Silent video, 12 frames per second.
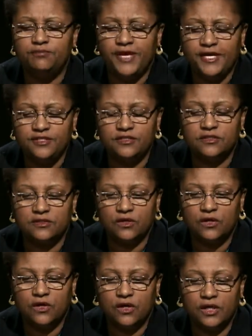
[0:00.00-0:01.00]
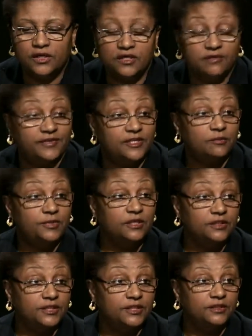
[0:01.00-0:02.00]
based on
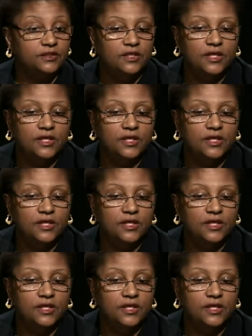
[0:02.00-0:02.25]
availability.